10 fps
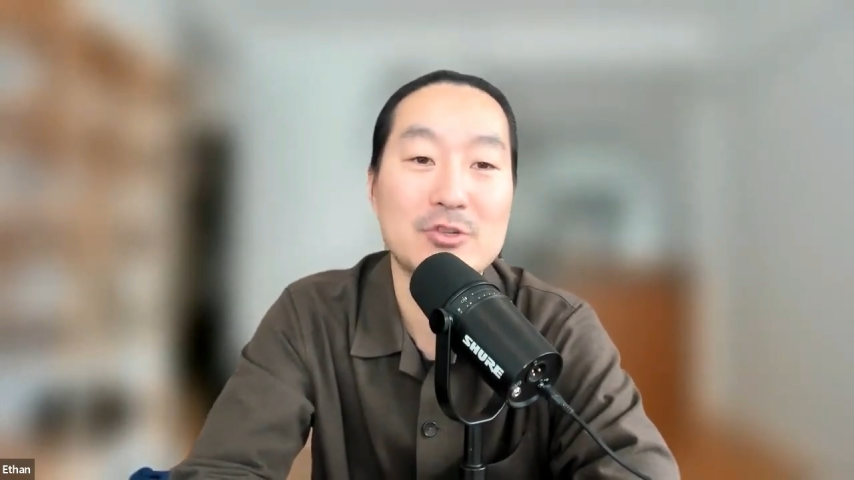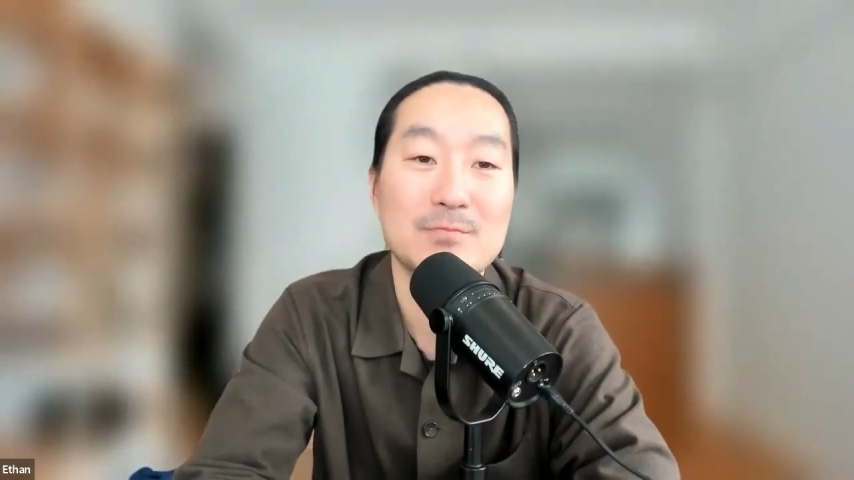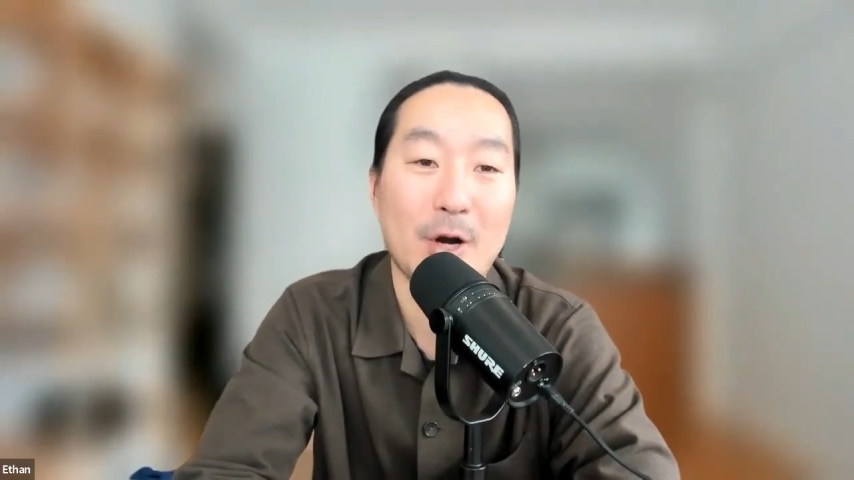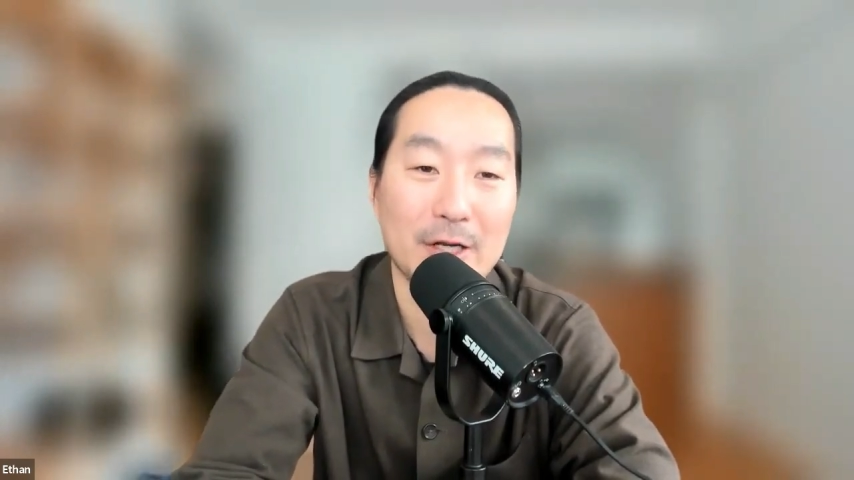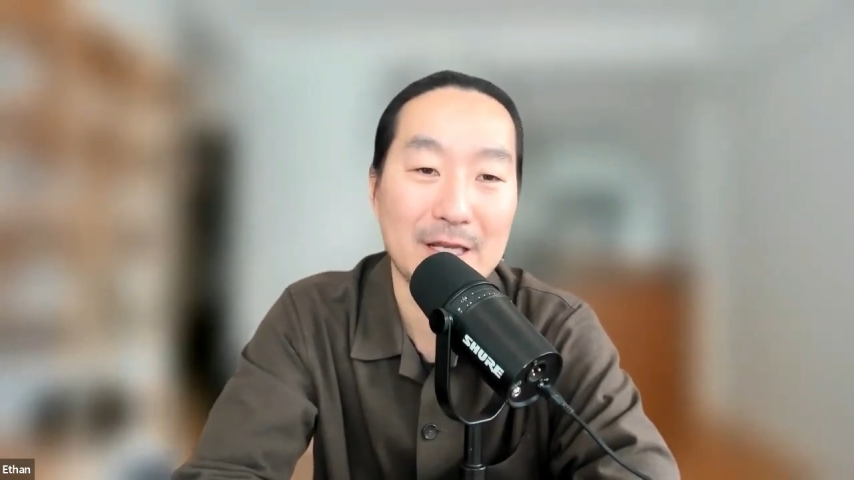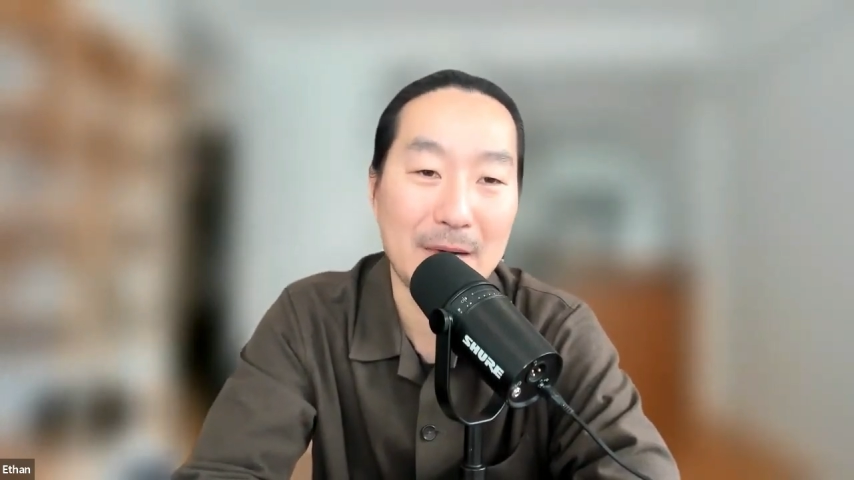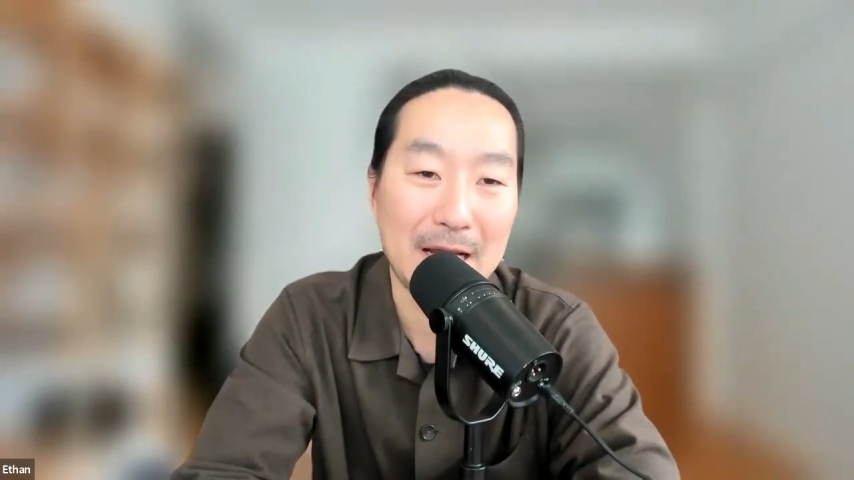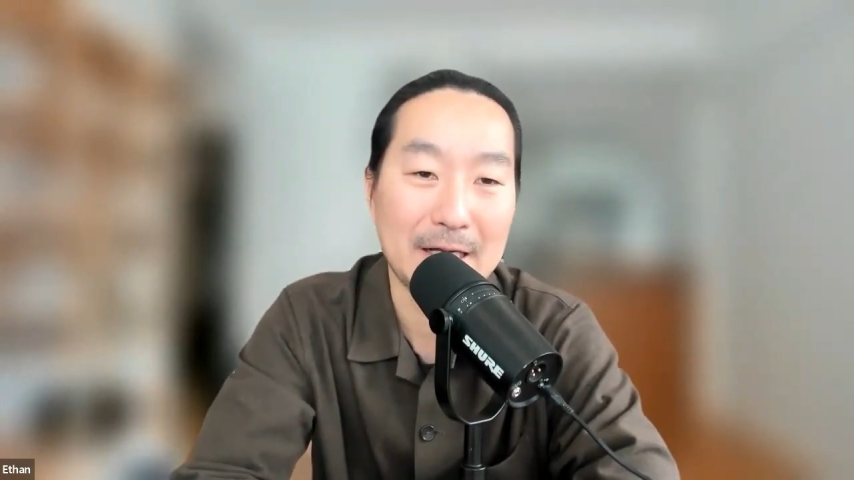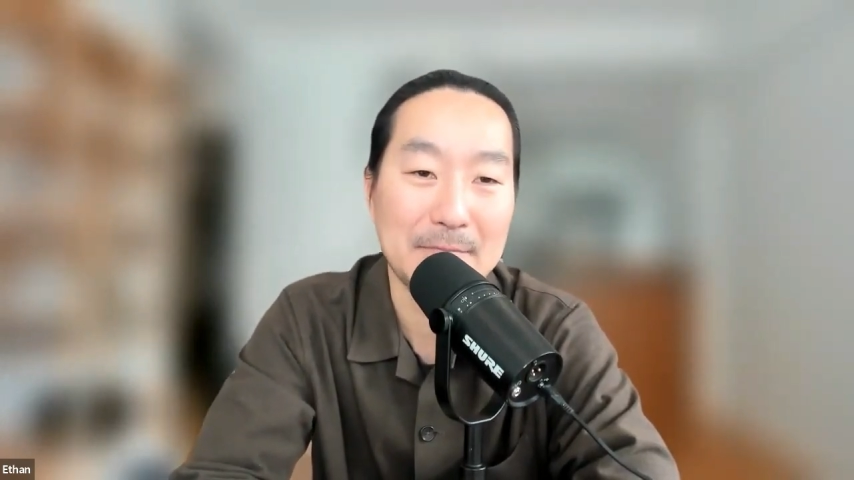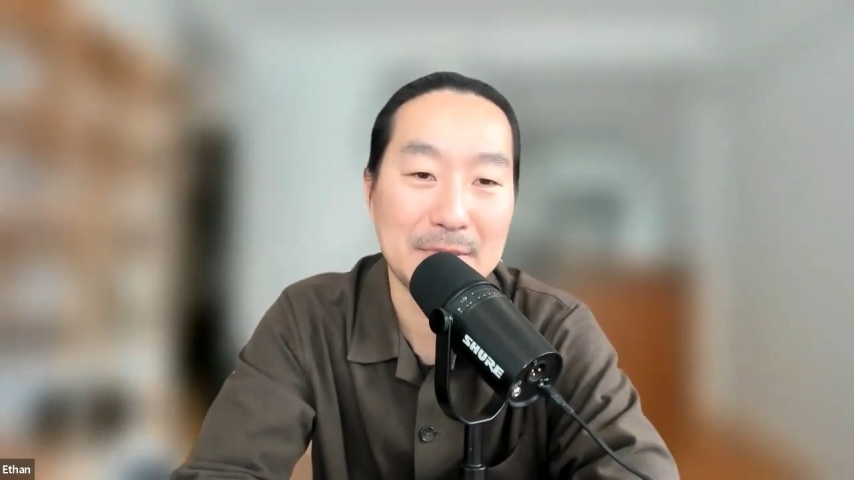market
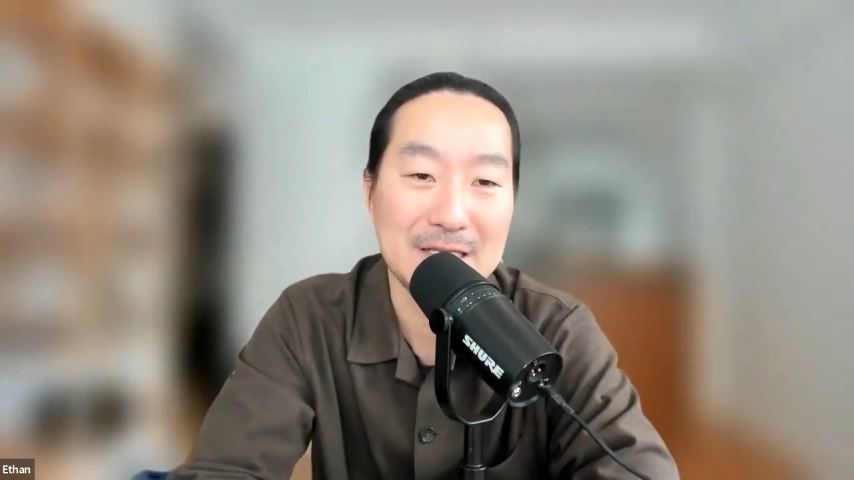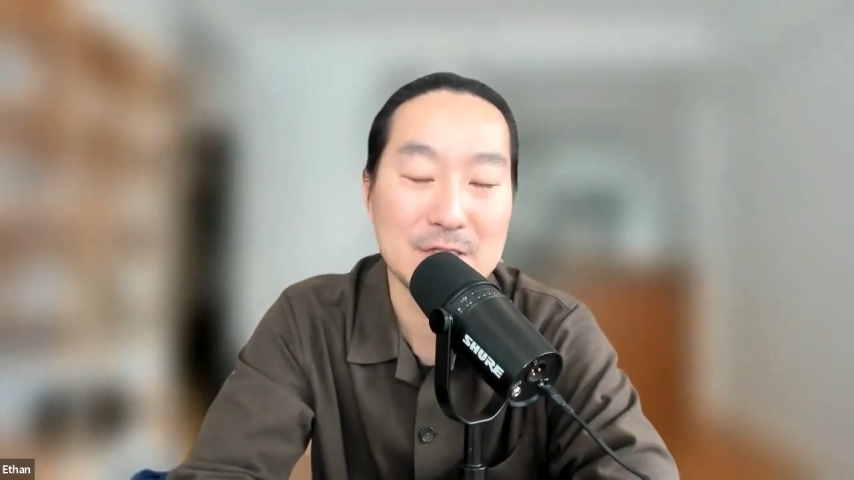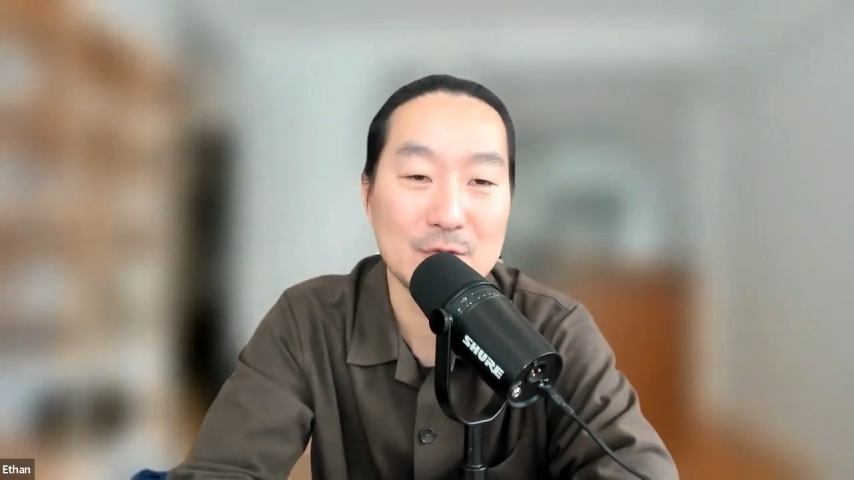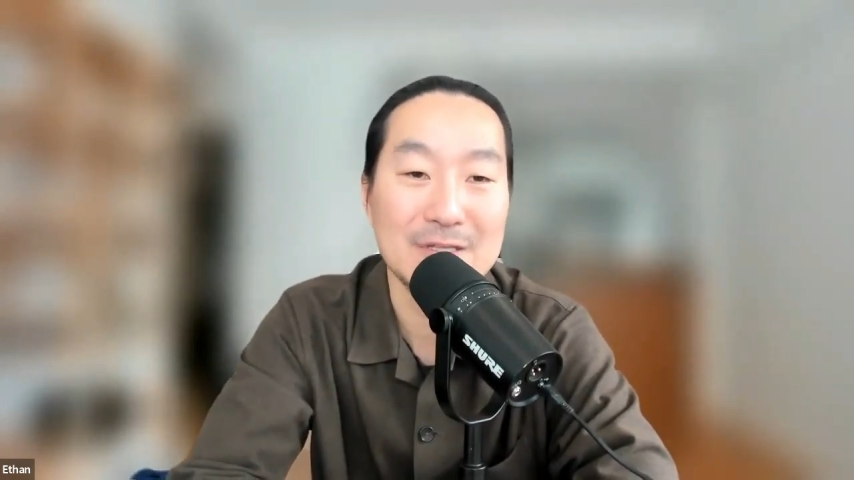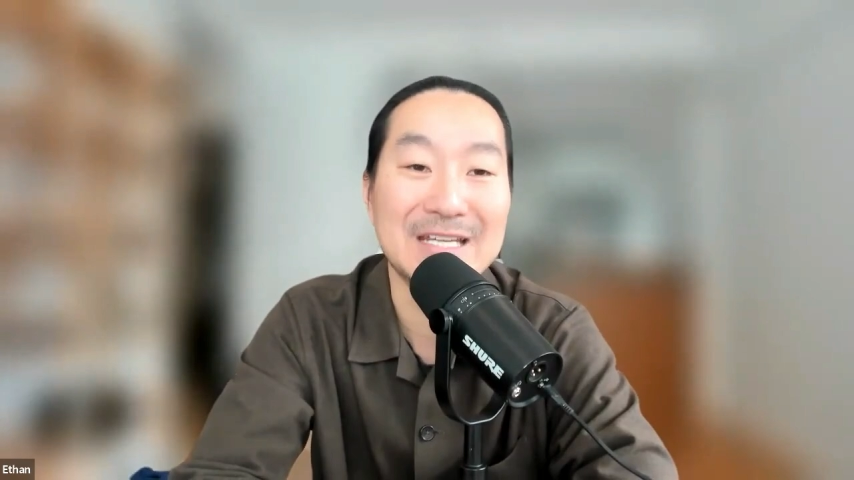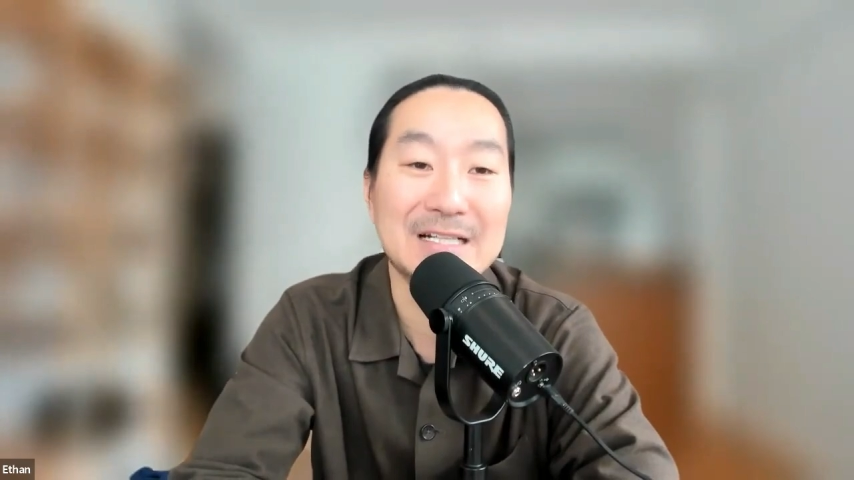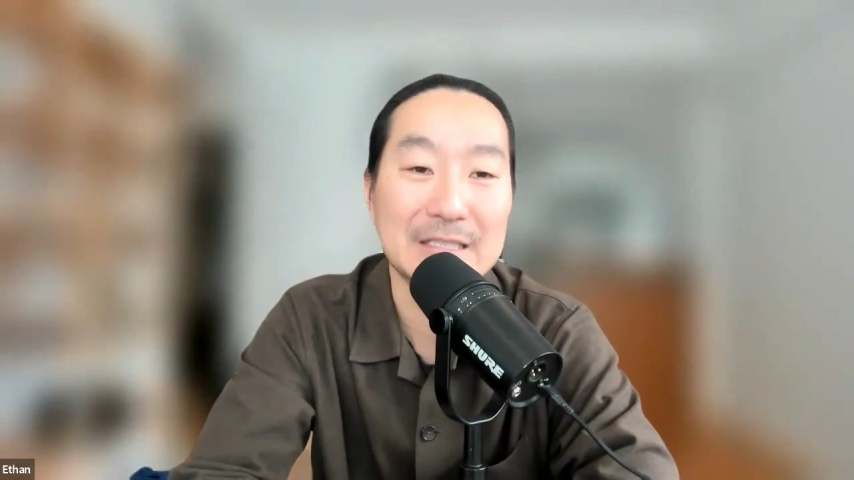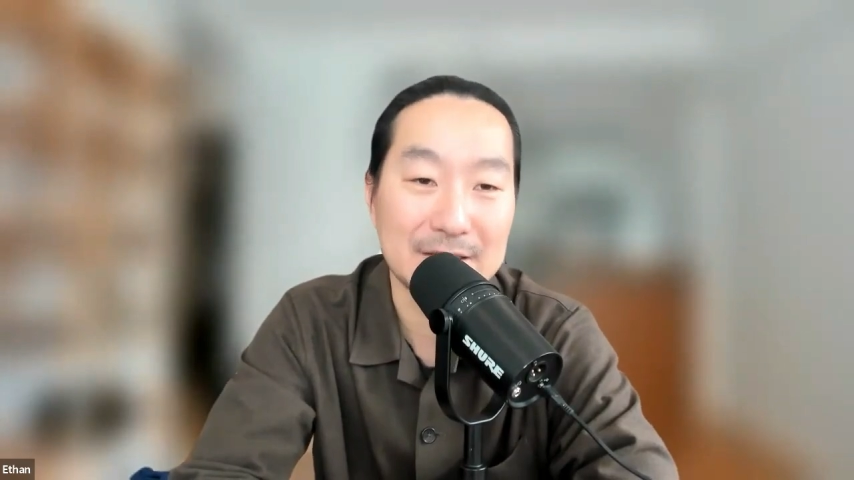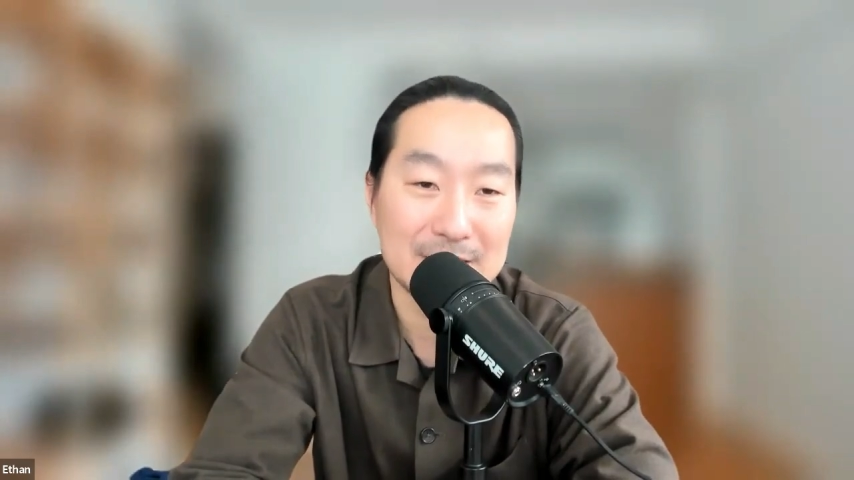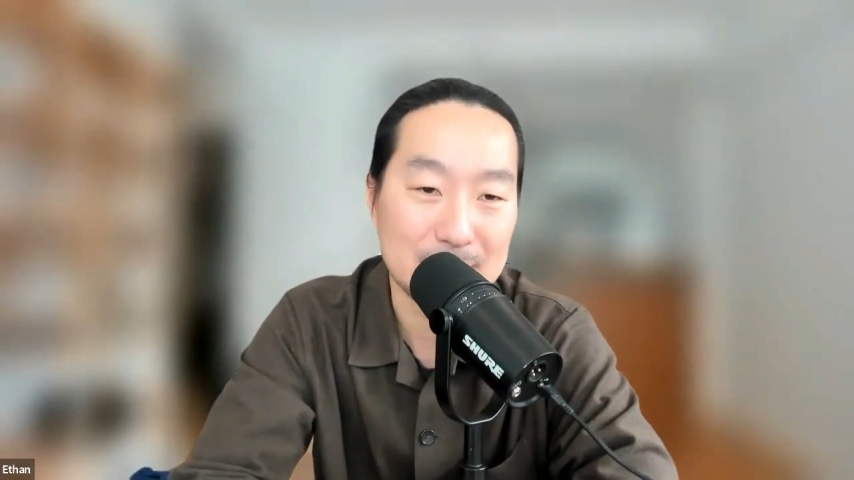my companies
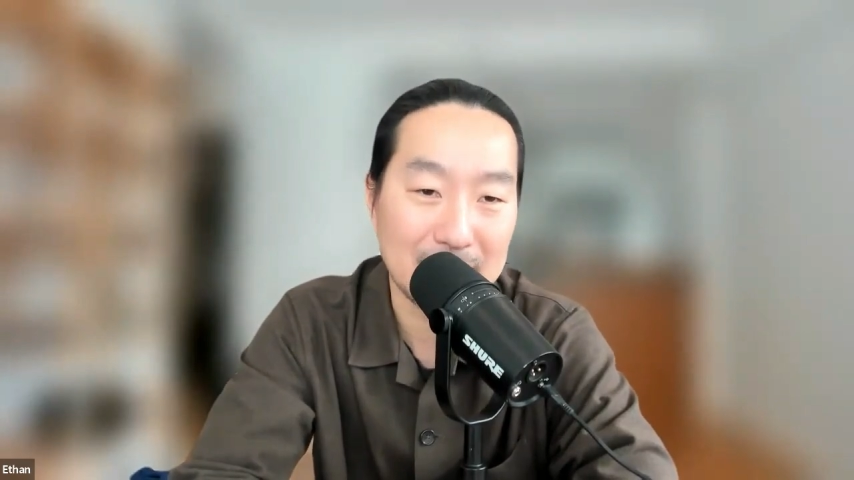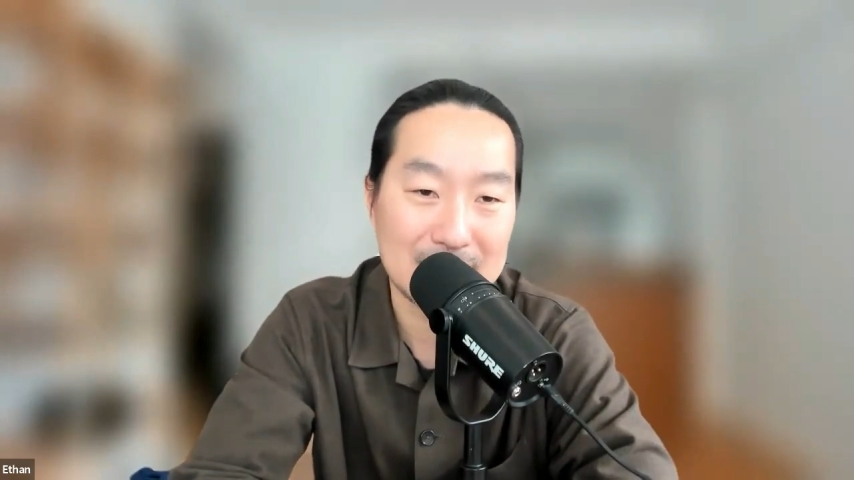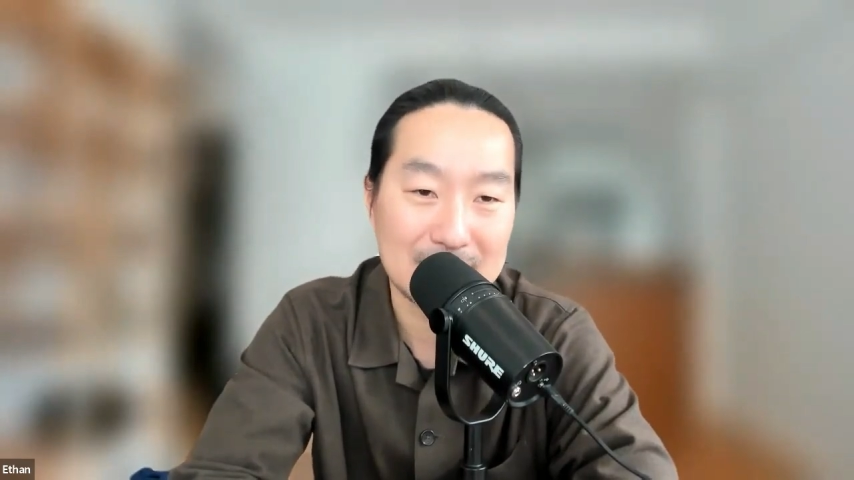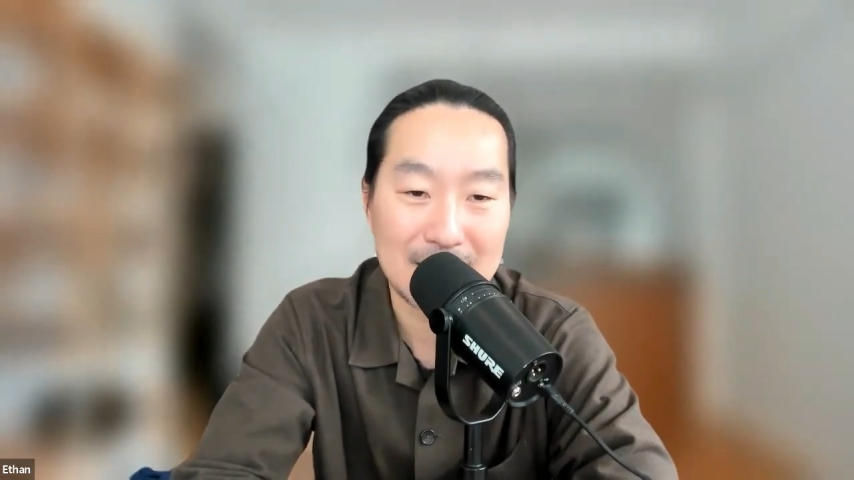uniquely in the space?